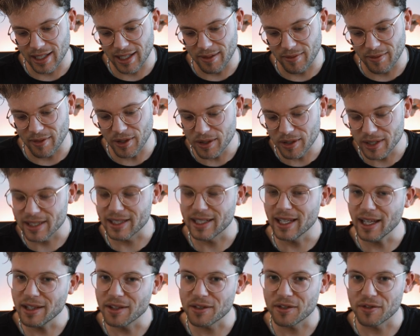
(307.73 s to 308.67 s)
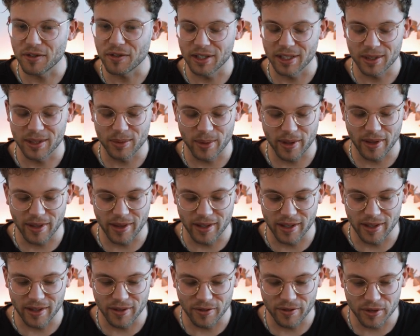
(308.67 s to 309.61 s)
I'm very satisfied with
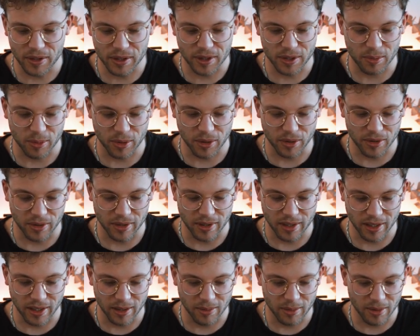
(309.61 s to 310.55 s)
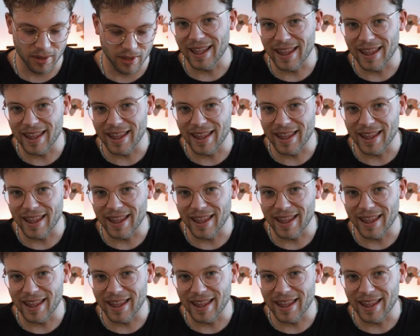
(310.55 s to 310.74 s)
the first prototype.